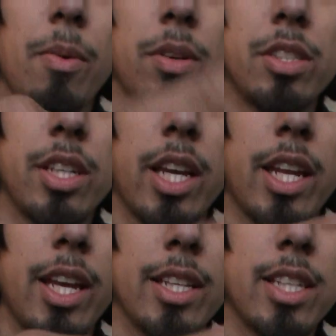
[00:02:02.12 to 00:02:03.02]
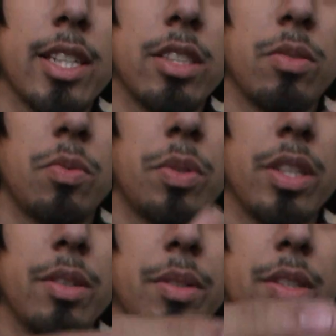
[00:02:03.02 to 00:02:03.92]
but once you get it, it's actually
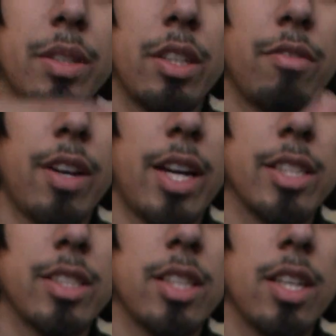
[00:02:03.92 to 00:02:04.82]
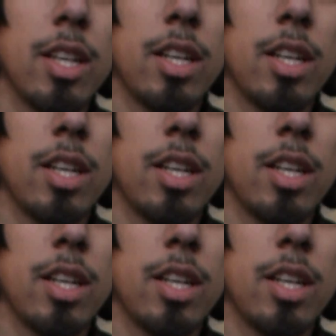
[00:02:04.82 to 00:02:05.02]
really fast.